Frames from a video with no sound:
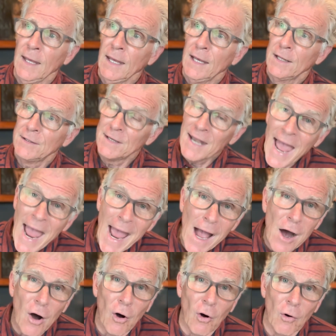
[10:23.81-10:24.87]
And
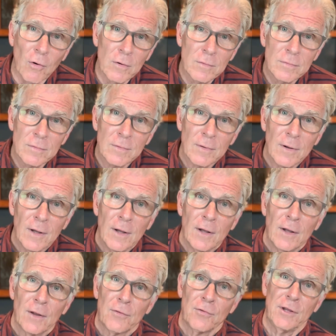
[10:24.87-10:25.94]
now
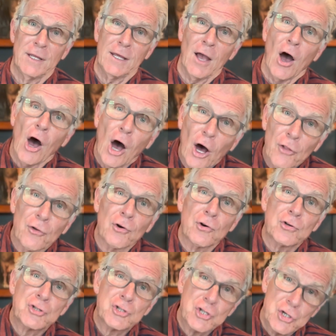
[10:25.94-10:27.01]
the
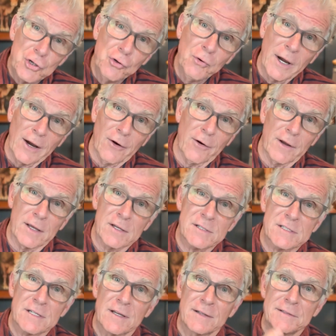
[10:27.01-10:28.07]
other two
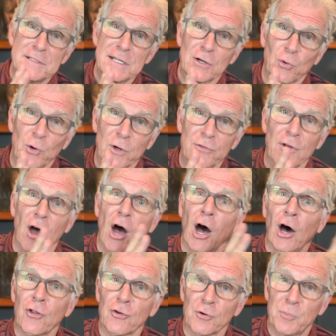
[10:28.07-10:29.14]
areas deal with
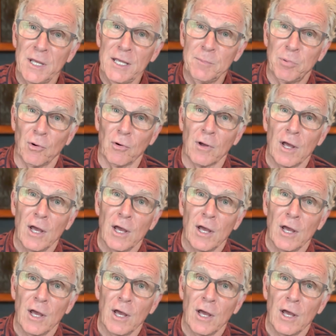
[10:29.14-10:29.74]
other people.